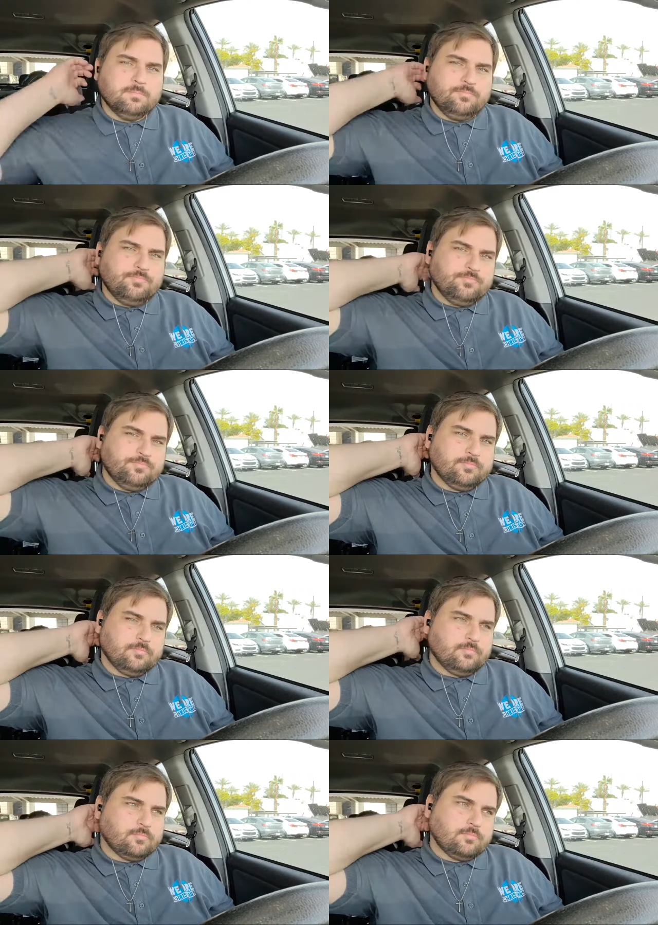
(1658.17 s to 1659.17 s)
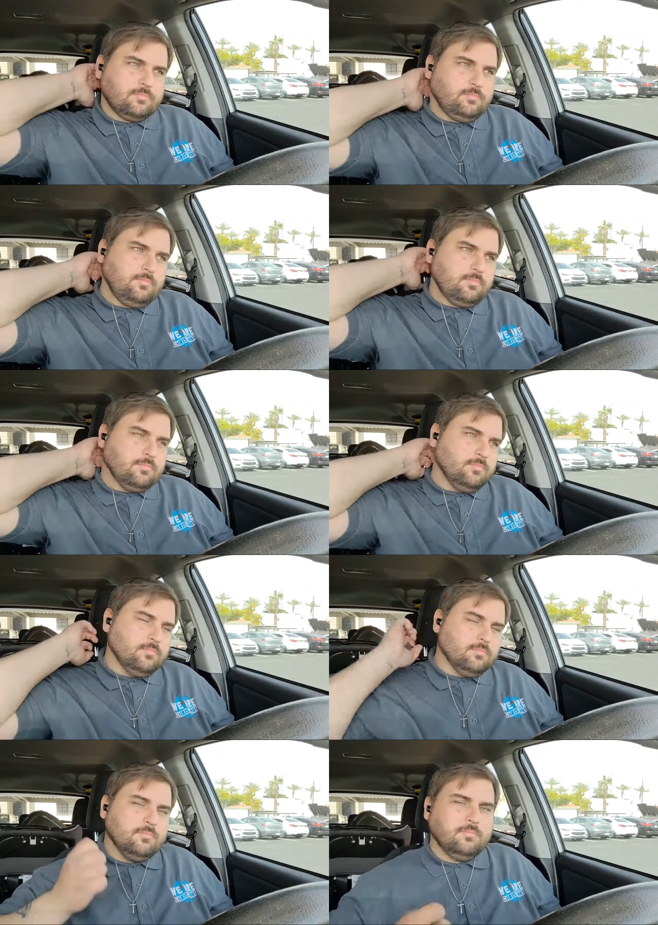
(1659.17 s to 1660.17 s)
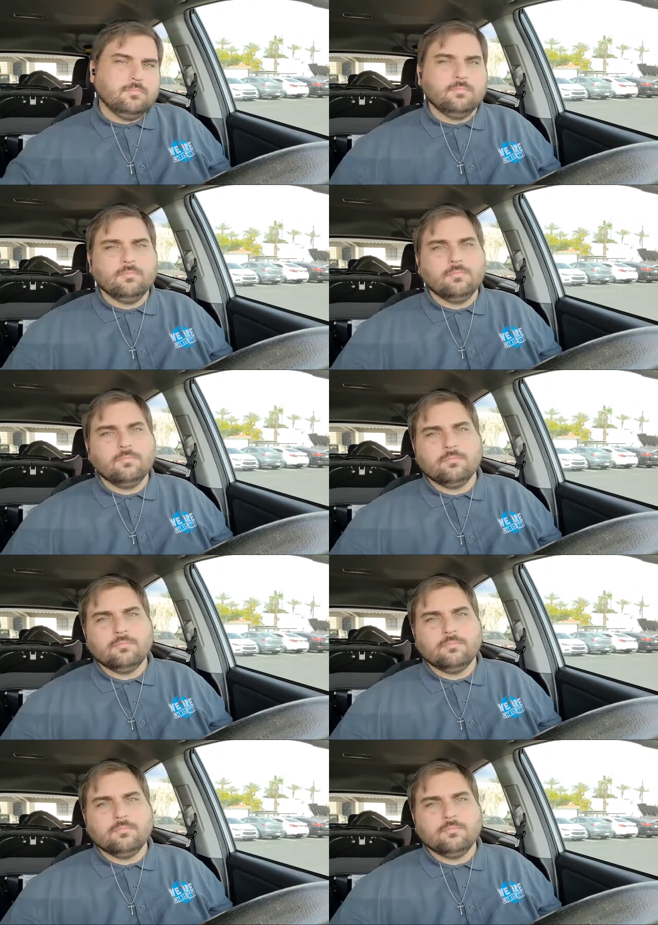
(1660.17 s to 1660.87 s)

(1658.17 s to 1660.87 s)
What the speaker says: No one is speaking in this clip.